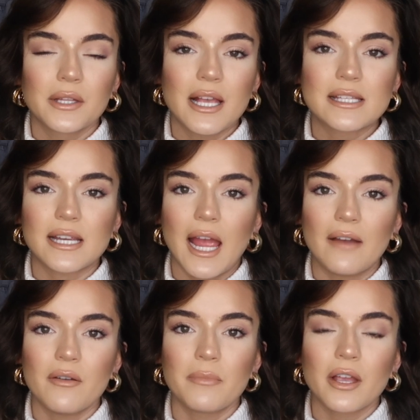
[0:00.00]
realized I
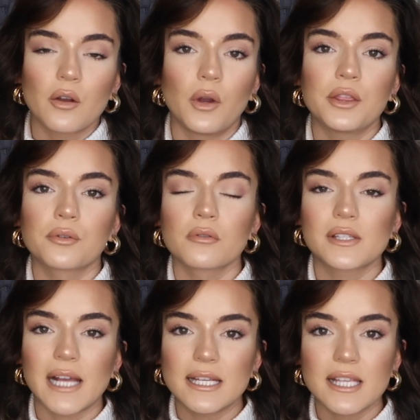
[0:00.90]
haven't been going through
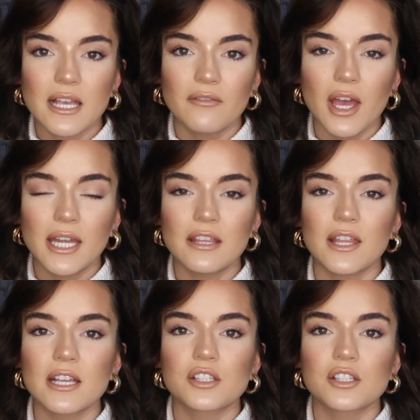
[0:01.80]
sizing of anything.